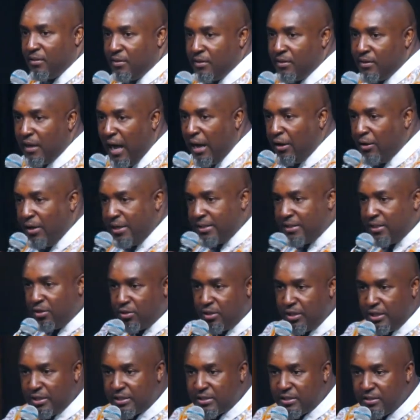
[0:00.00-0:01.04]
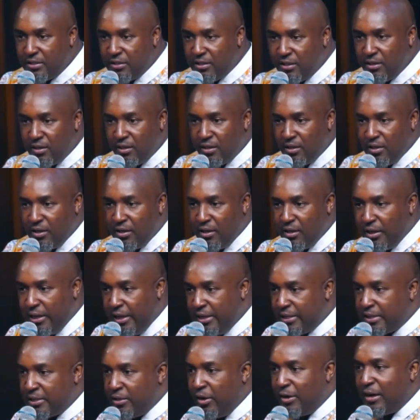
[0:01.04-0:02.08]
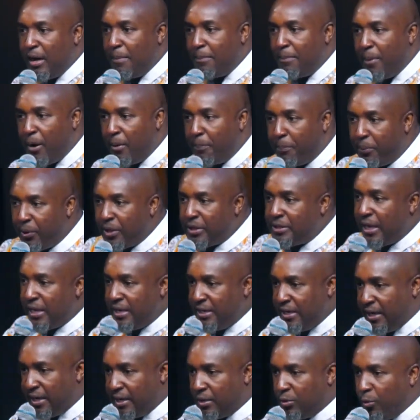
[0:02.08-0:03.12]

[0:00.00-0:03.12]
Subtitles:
Are you listening to this? It's not about pretending.